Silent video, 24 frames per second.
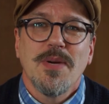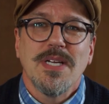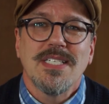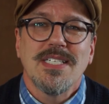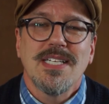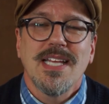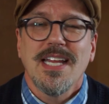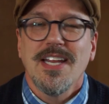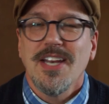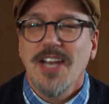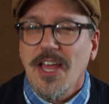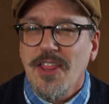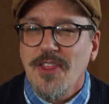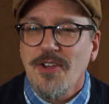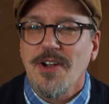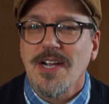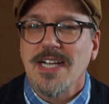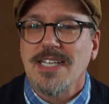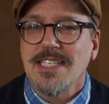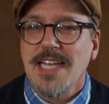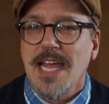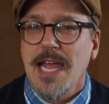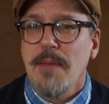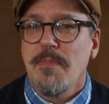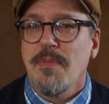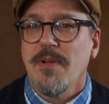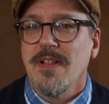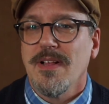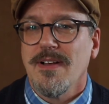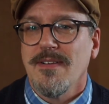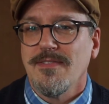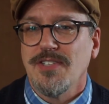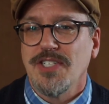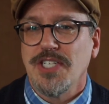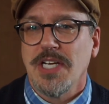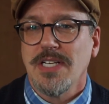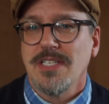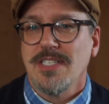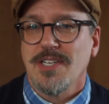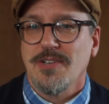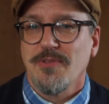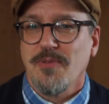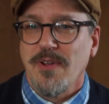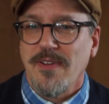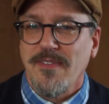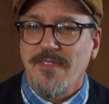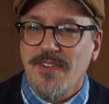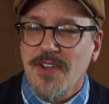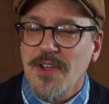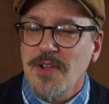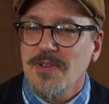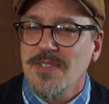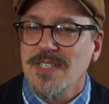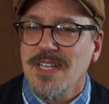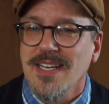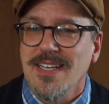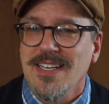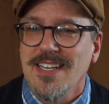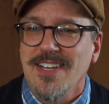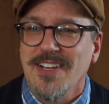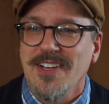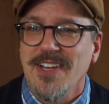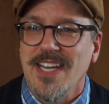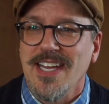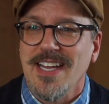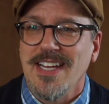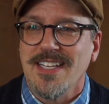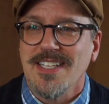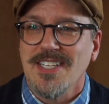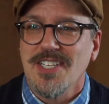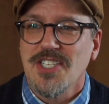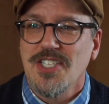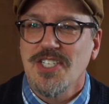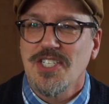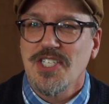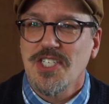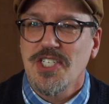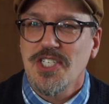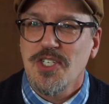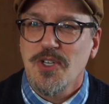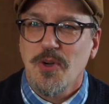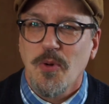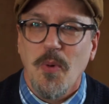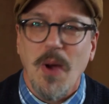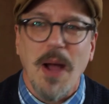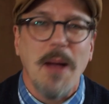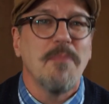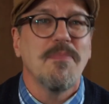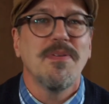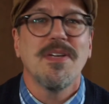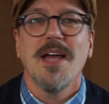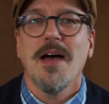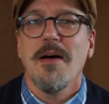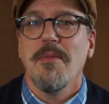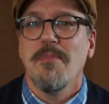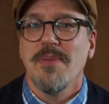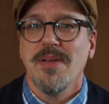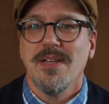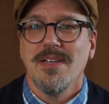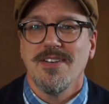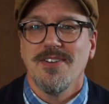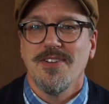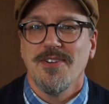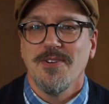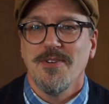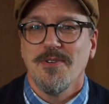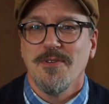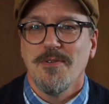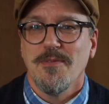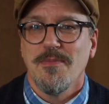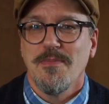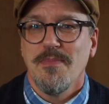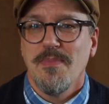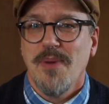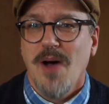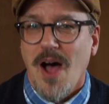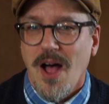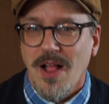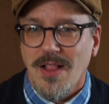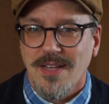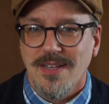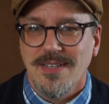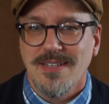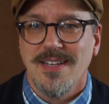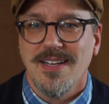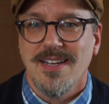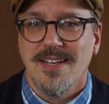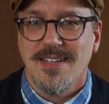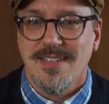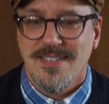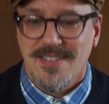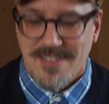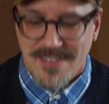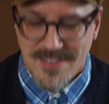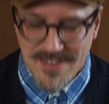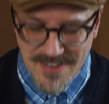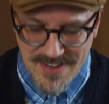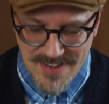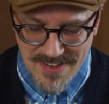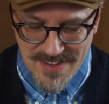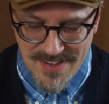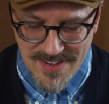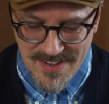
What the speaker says: we see another example of Jesus refusing to get swept up into politics.